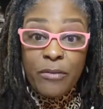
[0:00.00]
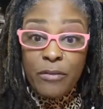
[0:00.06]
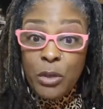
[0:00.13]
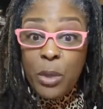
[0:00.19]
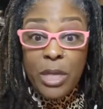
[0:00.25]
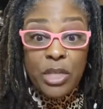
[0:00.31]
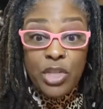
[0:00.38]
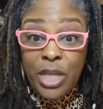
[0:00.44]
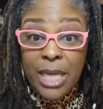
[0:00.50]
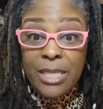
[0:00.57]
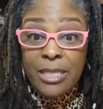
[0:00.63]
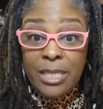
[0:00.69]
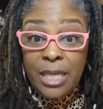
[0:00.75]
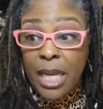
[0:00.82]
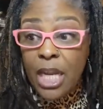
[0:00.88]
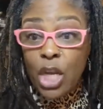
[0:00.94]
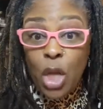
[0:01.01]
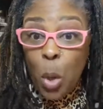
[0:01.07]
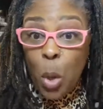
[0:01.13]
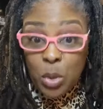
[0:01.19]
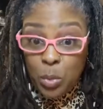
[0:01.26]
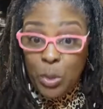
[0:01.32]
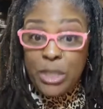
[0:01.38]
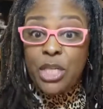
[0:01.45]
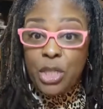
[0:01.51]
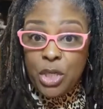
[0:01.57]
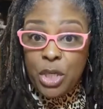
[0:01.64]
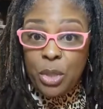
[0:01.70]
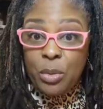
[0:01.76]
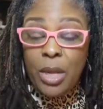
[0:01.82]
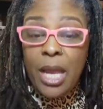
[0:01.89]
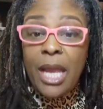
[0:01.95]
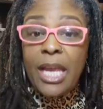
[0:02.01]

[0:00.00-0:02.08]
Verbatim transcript: if you ingest it, it knows what to do.